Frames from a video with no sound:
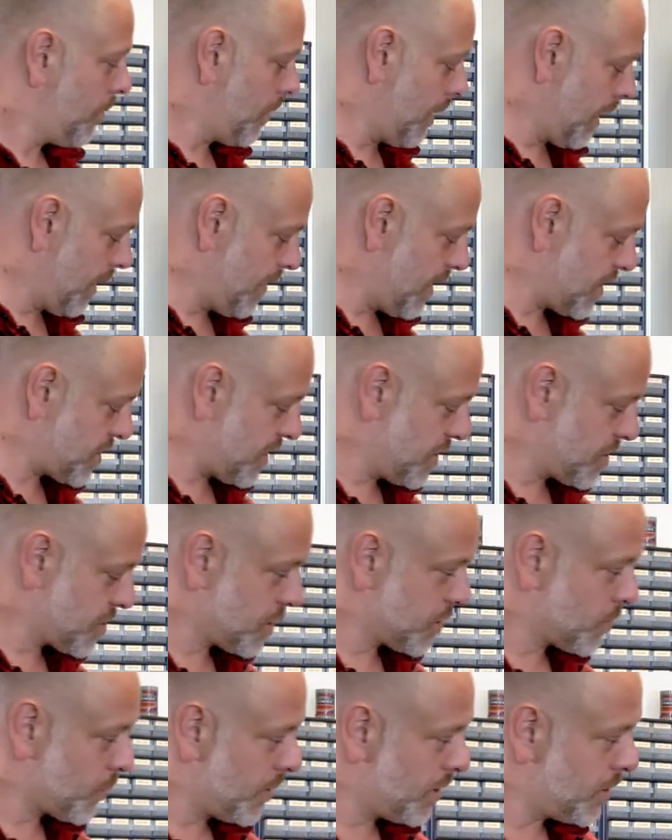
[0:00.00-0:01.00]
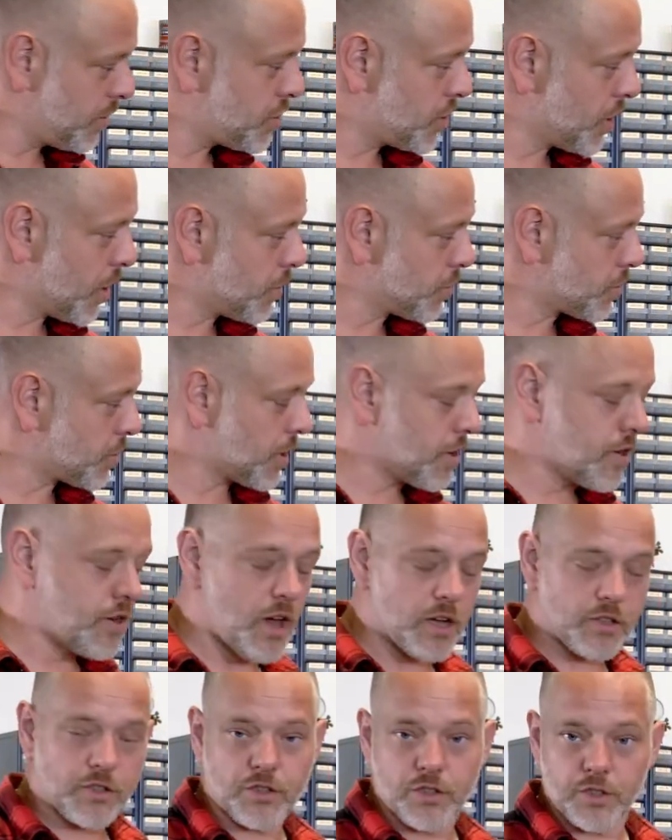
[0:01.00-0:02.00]
in this instance we chose
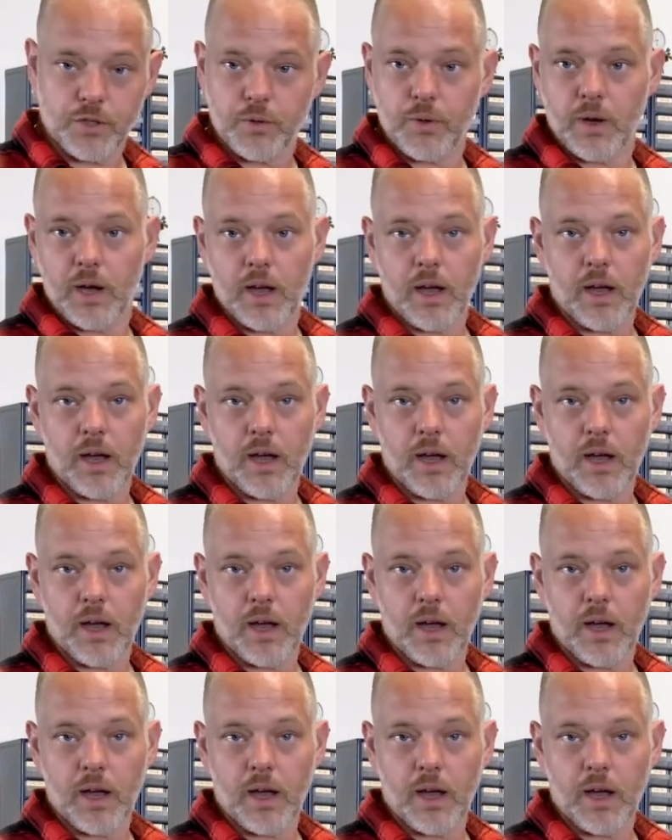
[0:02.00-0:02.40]
not to uh,